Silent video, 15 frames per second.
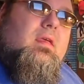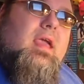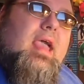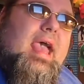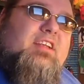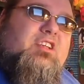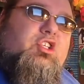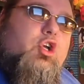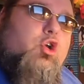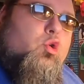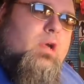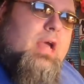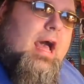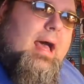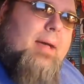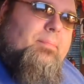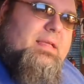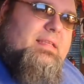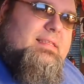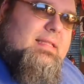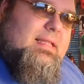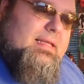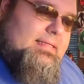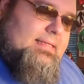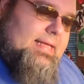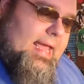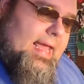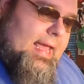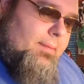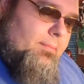had 2 copies of this
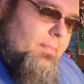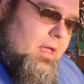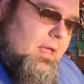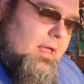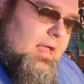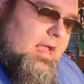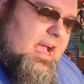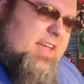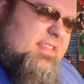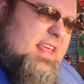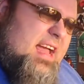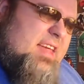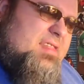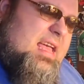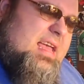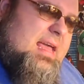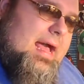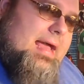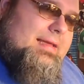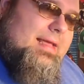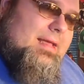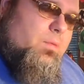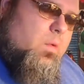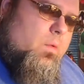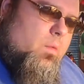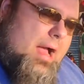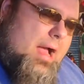game, and then I think I did